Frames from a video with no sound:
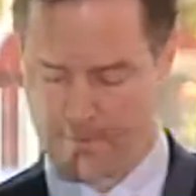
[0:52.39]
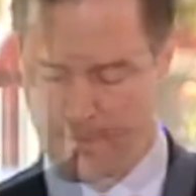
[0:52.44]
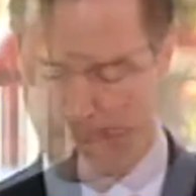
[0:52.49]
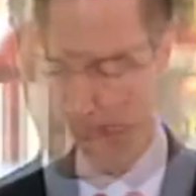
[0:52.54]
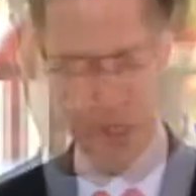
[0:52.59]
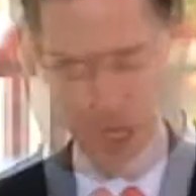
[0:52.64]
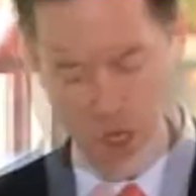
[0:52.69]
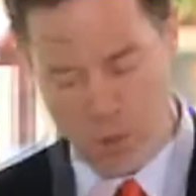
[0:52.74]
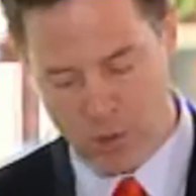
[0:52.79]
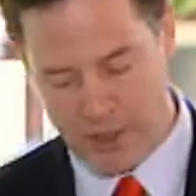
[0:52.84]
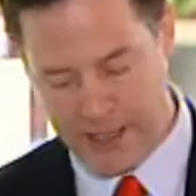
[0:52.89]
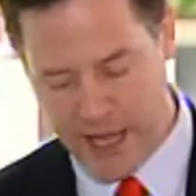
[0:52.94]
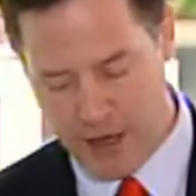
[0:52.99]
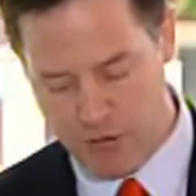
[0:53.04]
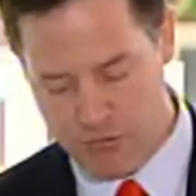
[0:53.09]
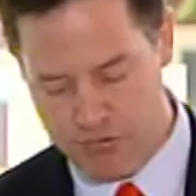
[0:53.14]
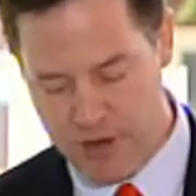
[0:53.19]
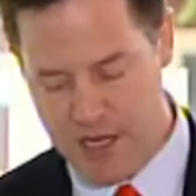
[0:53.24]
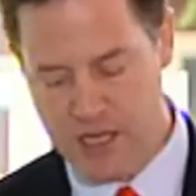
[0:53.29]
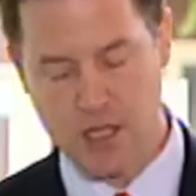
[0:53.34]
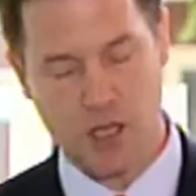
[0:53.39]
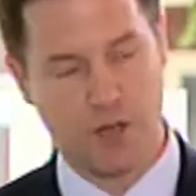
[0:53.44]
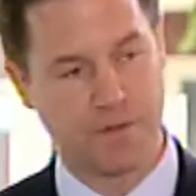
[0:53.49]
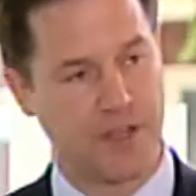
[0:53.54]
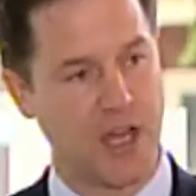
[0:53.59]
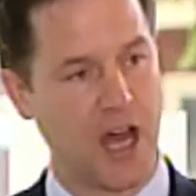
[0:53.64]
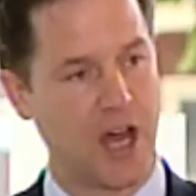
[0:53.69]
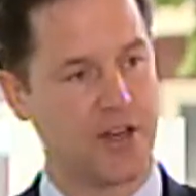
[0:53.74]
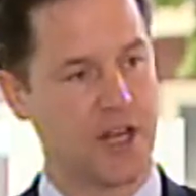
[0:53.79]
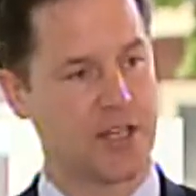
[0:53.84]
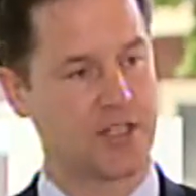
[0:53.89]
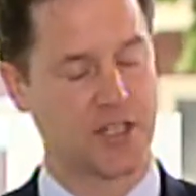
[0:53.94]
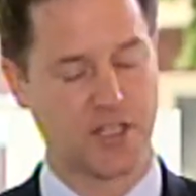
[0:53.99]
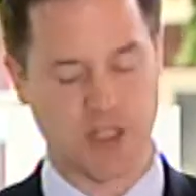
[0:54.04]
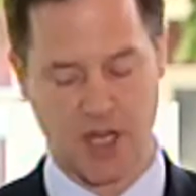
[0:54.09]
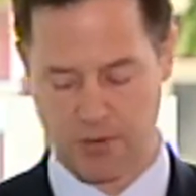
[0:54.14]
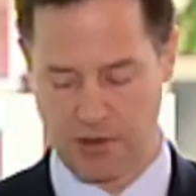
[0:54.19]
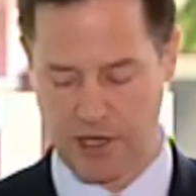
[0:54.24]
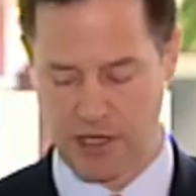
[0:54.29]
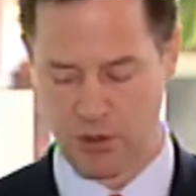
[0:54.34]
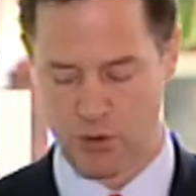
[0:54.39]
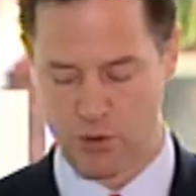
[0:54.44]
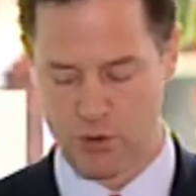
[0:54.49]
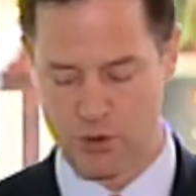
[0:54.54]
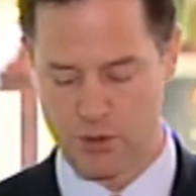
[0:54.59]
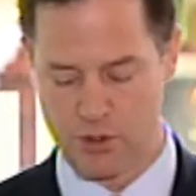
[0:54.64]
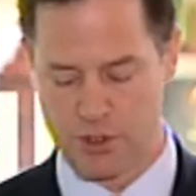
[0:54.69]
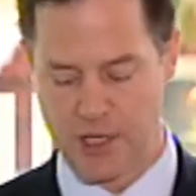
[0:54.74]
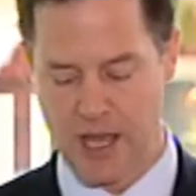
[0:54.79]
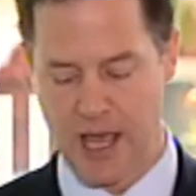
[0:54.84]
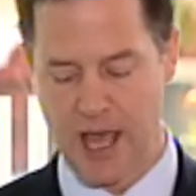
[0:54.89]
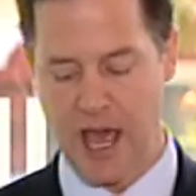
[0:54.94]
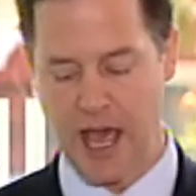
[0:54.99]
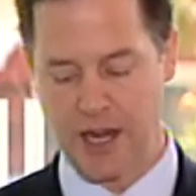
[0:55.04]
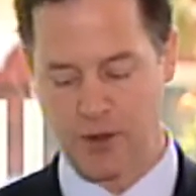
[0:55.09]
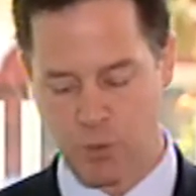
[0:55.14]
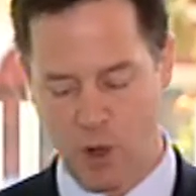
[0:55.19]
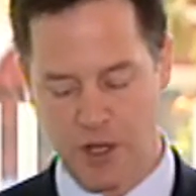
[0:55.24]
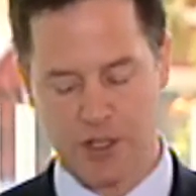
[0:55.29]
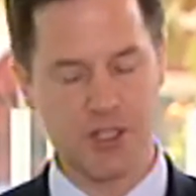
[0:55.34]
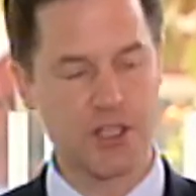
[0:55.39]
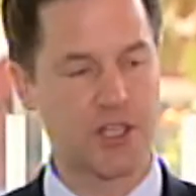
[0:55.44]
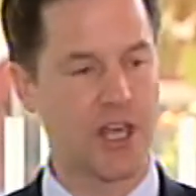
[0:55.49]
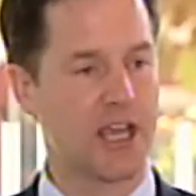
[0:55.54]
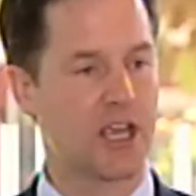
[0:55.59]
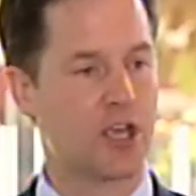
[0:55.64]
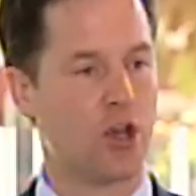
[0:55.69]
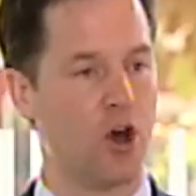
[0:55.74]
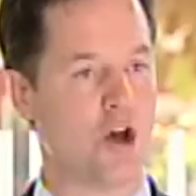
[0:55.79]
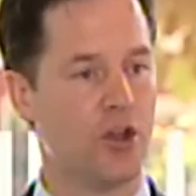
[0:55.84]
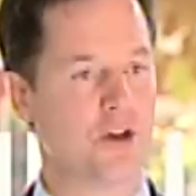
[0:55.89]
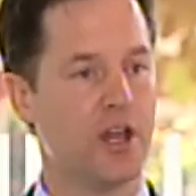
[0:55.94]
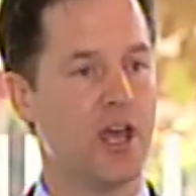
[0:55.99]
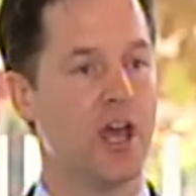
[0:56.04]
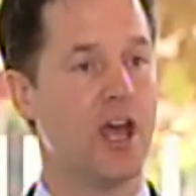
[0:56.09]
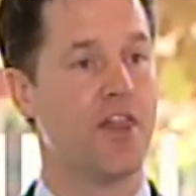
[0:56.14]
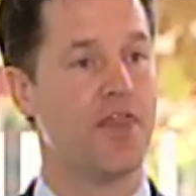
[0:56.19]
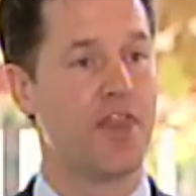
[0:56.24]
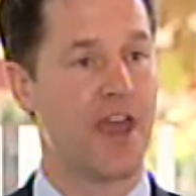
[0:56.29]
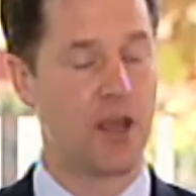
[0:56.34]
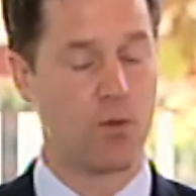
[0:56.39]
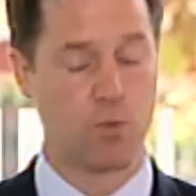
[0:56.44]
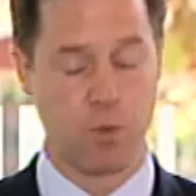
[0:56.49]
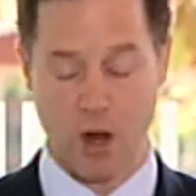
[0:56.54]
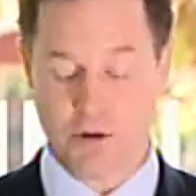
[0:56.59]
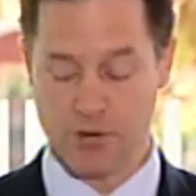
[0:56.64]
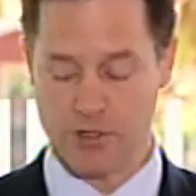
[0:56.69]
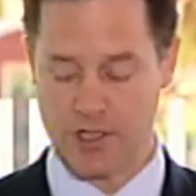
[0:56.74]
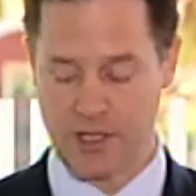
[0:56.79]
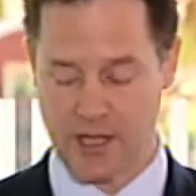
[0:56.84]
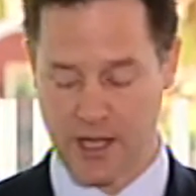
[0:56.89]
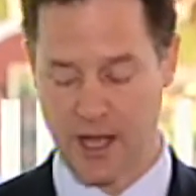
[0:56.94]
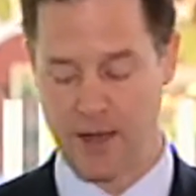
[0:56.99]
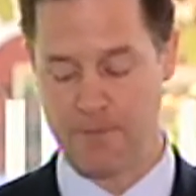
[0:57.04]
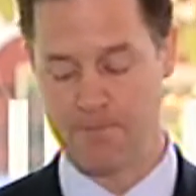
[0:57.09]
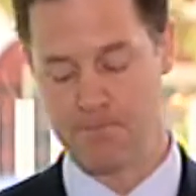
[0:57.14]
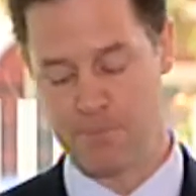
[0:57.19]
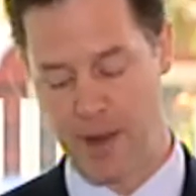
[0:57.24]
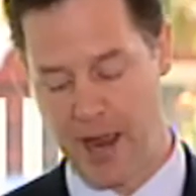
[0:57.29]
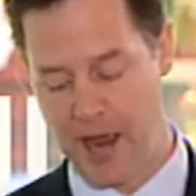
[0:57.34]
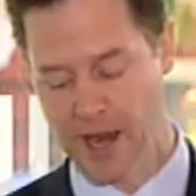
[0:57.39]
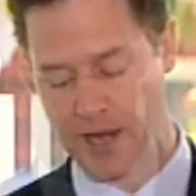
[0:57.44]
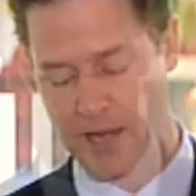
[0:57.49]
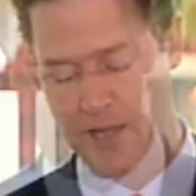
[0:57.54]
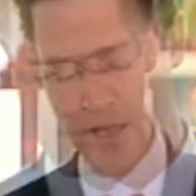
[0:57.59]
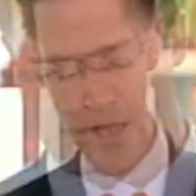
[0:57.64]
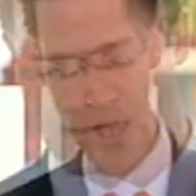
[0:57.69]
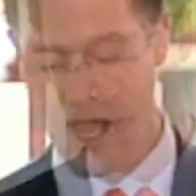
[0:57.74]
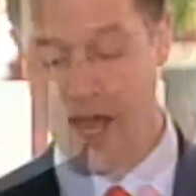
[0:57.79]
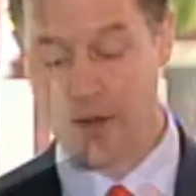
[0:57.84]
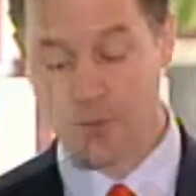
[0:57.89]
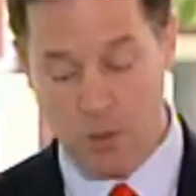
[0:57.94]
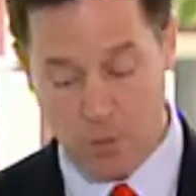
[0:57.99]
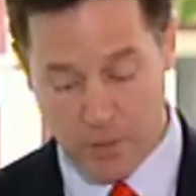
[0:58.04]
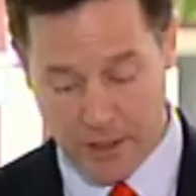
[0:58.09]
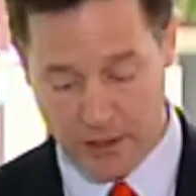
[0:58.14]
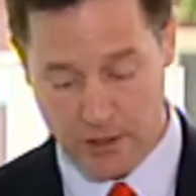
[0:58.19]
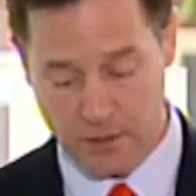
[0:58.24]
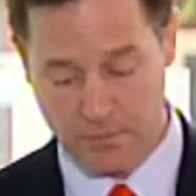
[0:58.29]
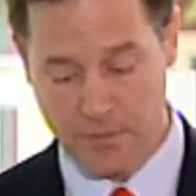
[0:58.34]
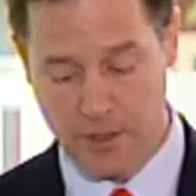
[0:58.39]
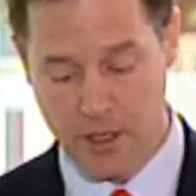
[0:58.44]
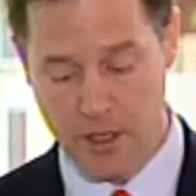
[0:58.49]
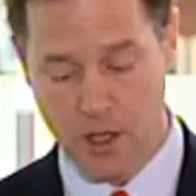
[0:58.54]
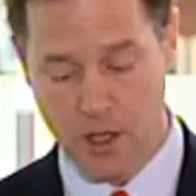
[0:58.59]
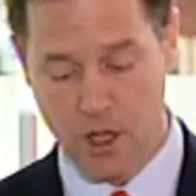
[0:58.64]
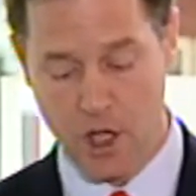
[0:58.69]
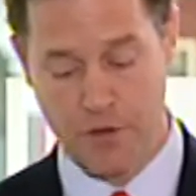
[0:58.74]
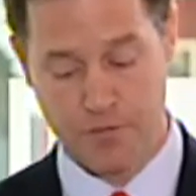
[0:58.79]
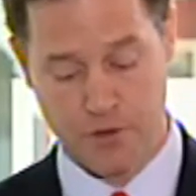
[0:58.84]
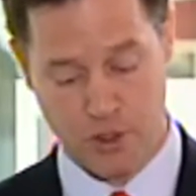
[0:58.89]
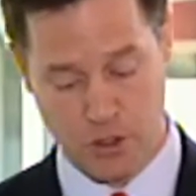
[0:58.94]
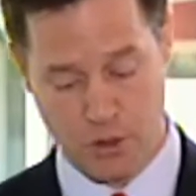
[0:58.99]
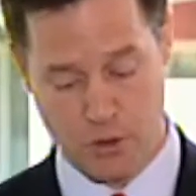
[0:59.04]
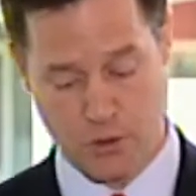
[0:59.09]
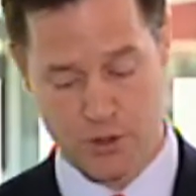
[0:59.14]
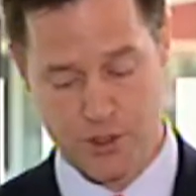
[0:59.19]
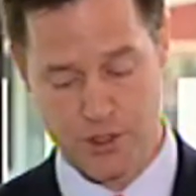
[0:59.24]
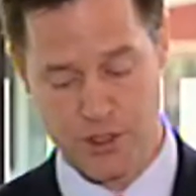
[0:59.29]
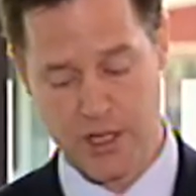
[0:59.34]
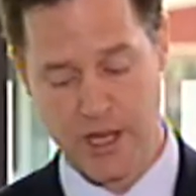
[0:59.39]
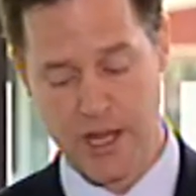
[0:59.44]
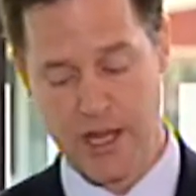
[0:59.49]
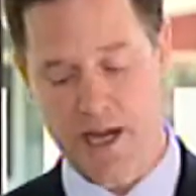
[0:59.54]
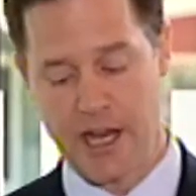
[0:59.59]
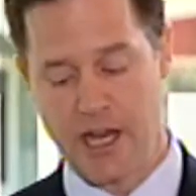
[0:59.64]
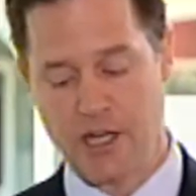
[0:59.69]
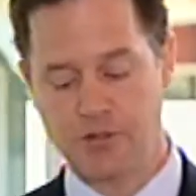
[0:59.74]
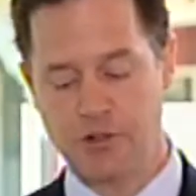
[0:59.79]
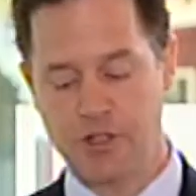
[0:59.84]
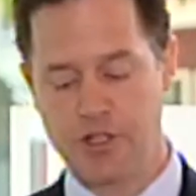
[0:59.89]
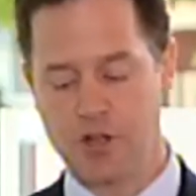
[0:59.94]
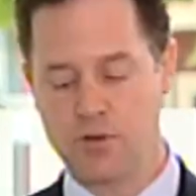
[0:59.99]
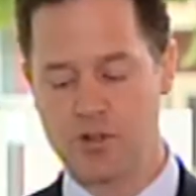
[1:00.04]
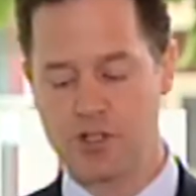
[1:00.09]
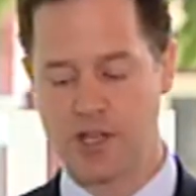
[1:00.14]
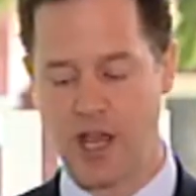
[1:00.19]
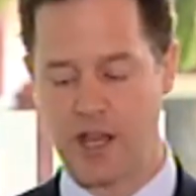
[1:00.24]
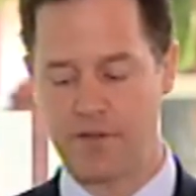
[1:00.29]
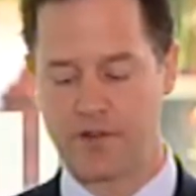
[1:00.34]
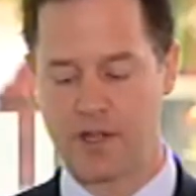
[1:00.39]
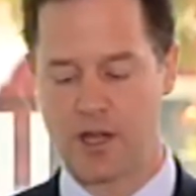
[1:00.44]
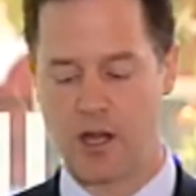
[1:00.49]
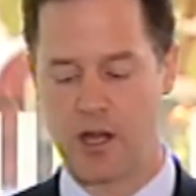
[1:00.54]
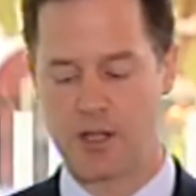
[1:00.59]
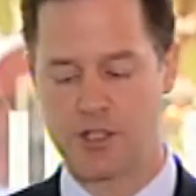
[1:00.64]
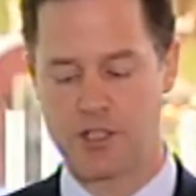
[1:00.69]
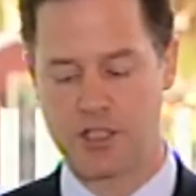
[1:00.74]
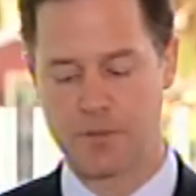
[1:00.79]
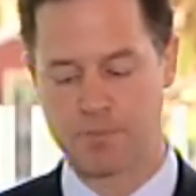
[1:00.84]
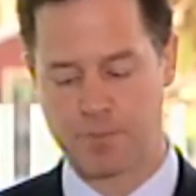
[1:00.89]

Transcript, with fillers: So we'll get rid of the unnecessary laws, and once they're gone, they won't come back. And we will, of course, introduce safeguards to